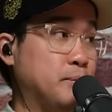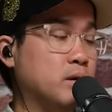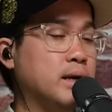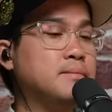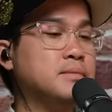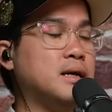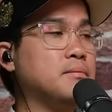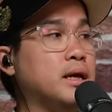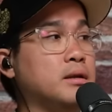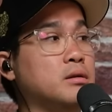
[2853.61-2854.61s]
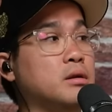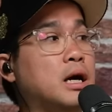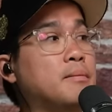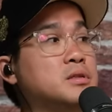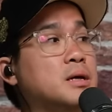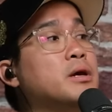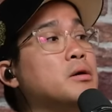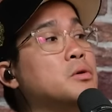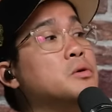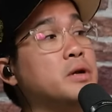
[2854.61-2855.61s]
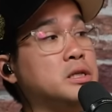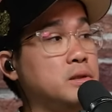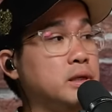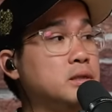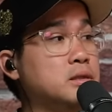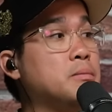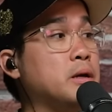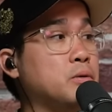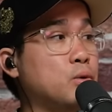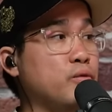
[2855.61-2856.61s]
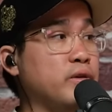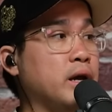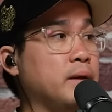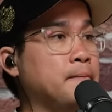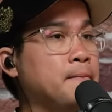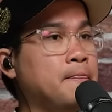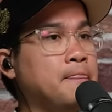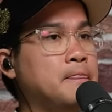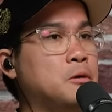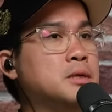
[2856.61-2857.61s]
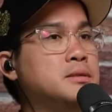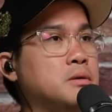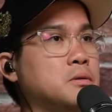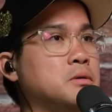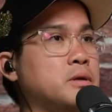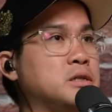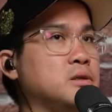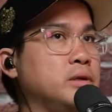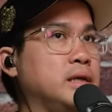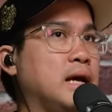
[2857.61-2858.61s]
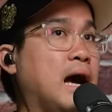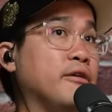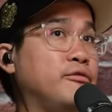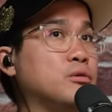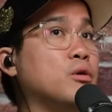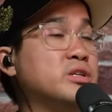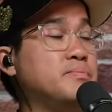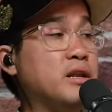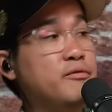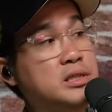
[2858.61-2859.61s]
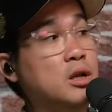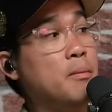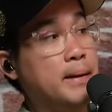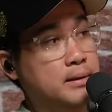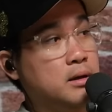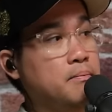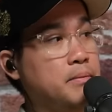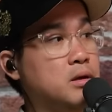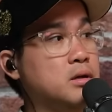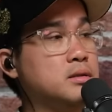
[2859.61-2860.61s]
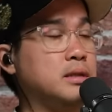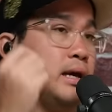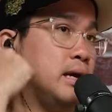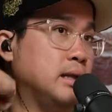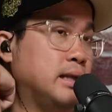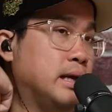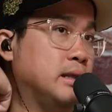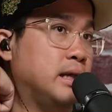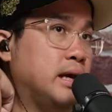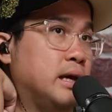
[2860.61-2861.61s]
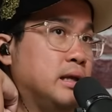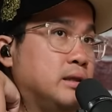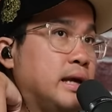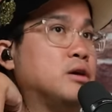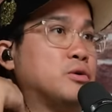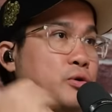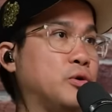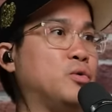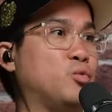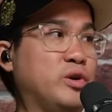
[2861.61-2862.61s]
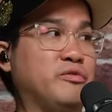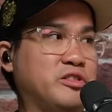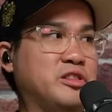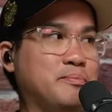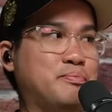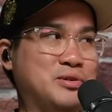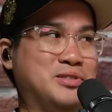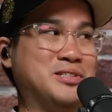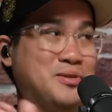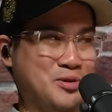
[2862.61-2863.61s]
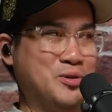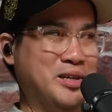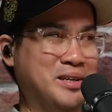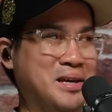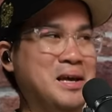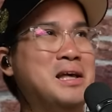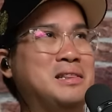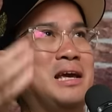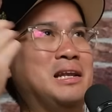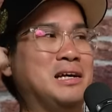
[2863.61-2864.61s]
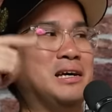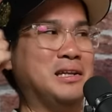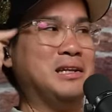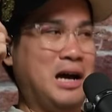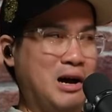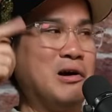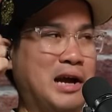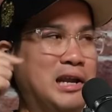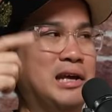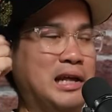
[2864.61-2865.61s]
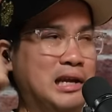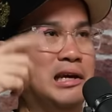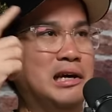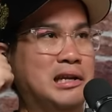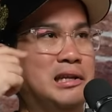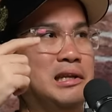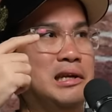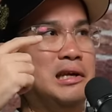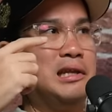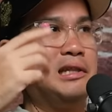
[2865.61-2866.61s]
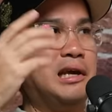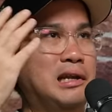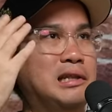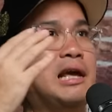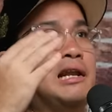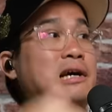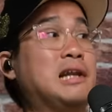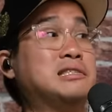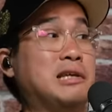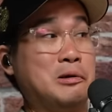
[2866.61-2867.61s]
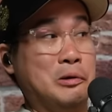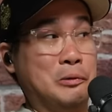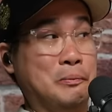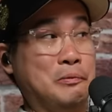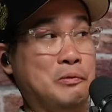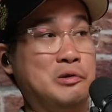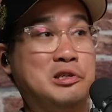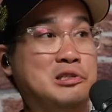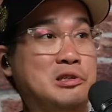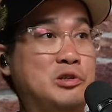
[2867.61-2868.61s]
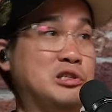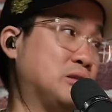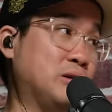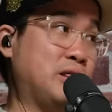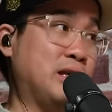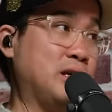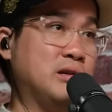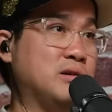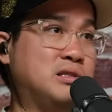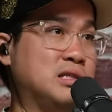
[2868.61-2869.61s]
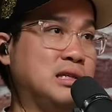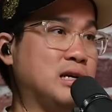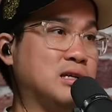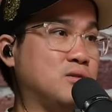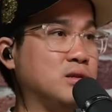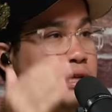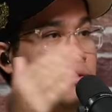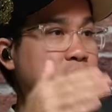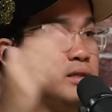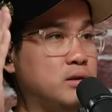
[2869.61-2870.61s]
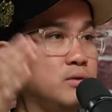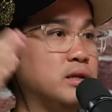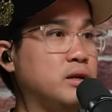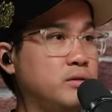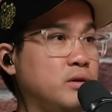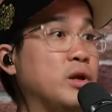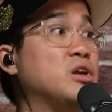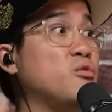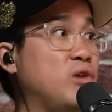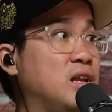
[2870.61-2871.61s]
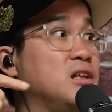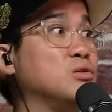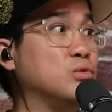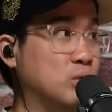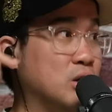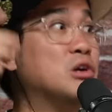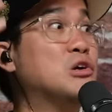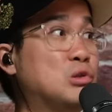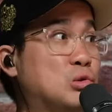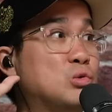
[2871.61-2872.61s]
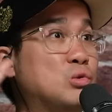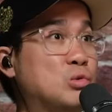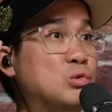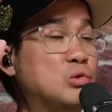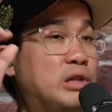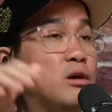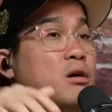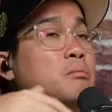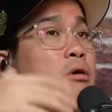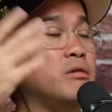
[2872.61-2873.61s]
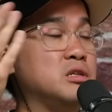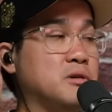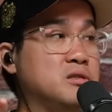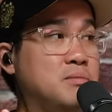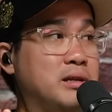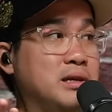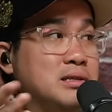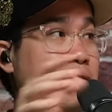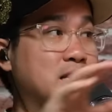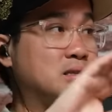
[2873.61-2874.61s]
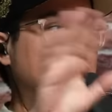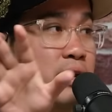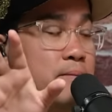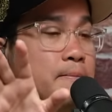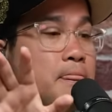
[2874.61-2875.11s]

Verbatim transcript: Mm. Okay, some can come, some can grow gradually, some can grow overnight. The ones that go gradually, I feel always benefits a lot better yeah. because they, they they they grow with the process of growing. Yeah, organic, they learn, uh, yeah. organic. They mm. learn. They, they learn as they grow, yeah. which is which is a good thing. You know, it's just like us going standard one, standard two, standard three. When you're ready to to take on more responsibilities, then it's great.